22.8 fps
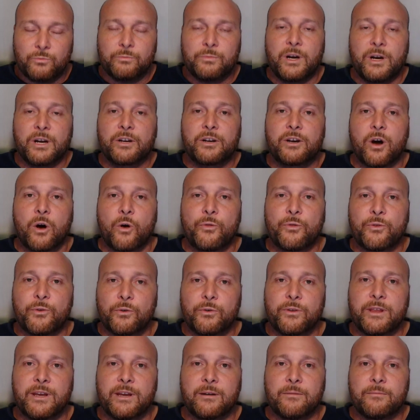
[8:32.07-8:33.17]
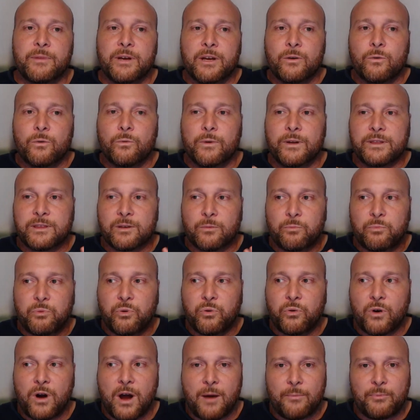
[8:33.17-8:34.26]
but go through them with the
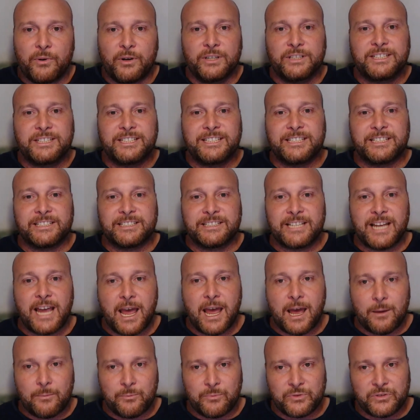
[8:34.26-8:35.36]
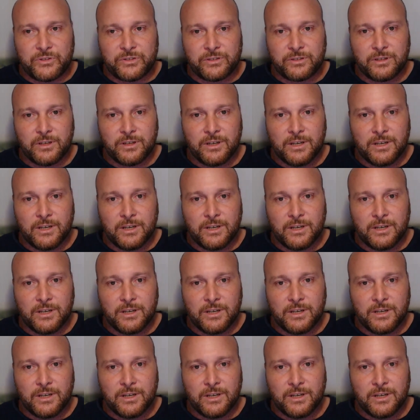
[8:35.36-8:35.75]
proper steps